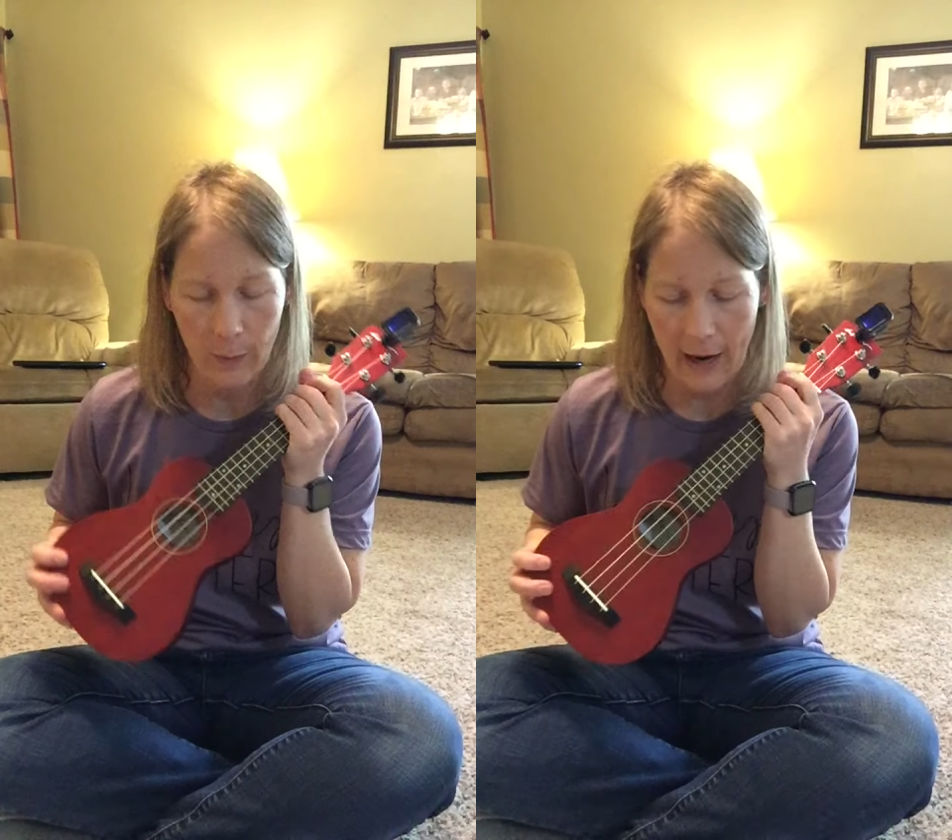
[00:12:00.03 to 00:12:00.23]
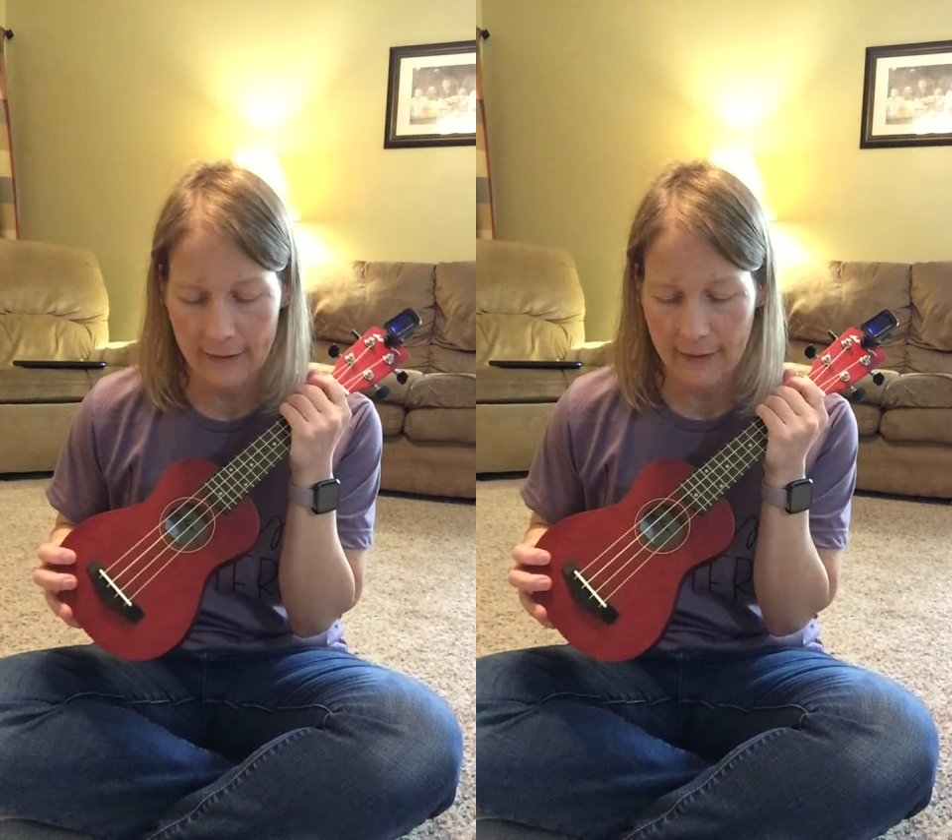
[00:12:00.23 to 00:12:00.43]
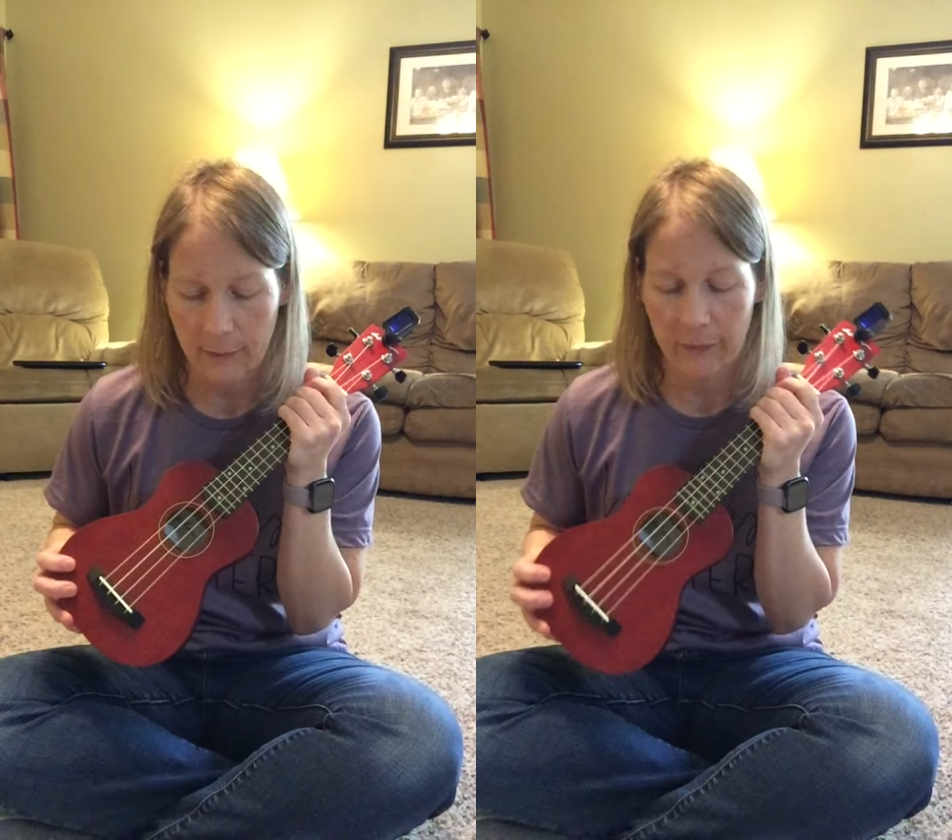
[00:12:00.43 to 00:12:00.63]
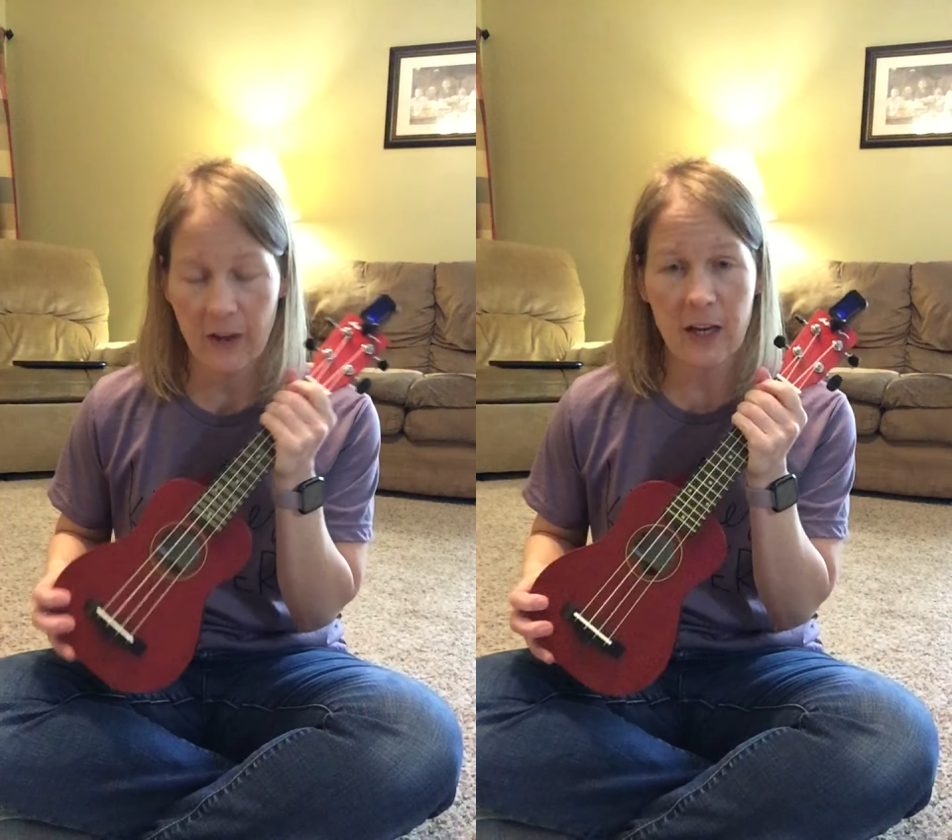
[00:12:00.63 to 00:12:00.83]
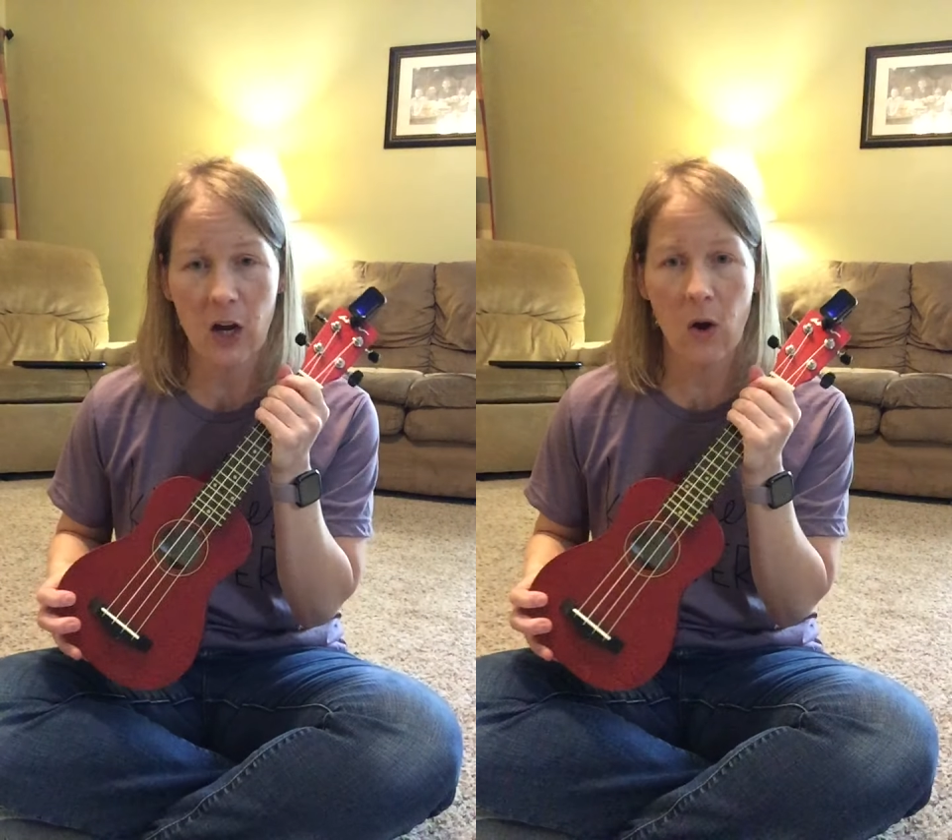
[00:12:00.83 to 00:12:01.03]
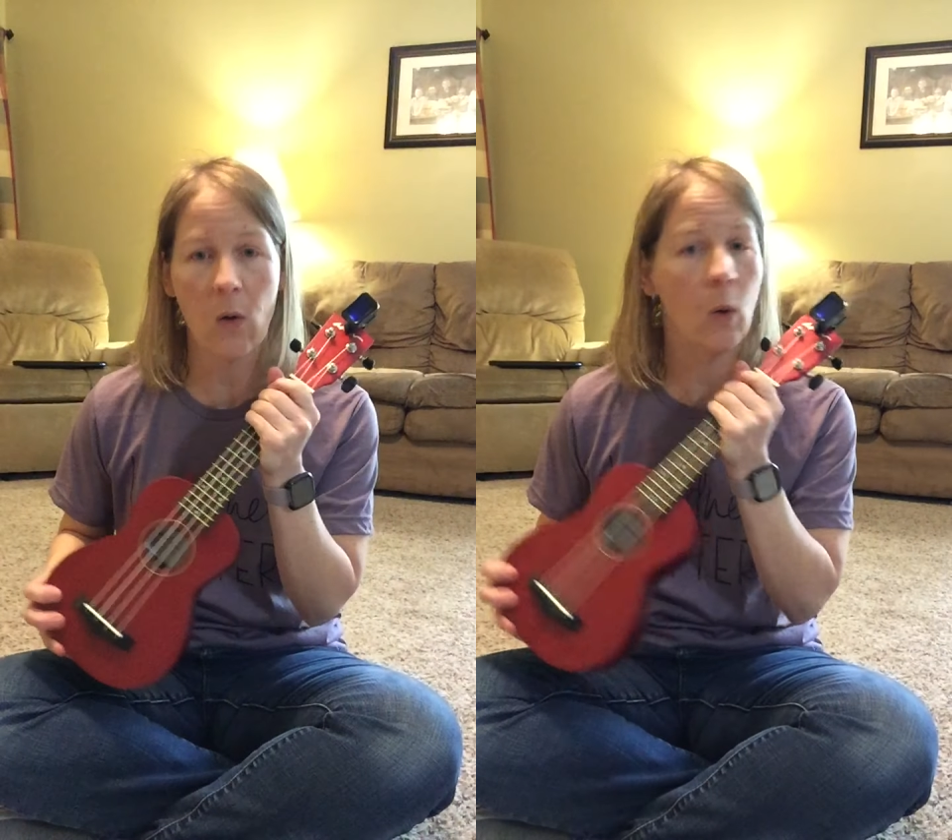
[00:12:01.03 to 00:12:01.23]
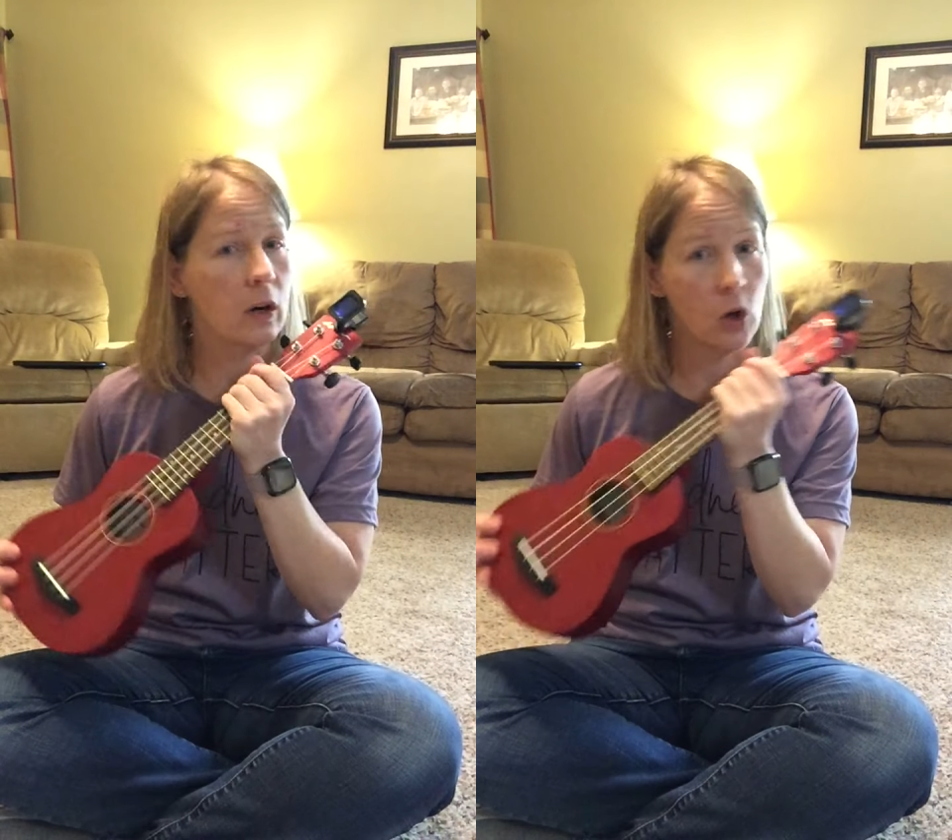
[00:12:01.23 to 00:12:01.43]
go back to the video or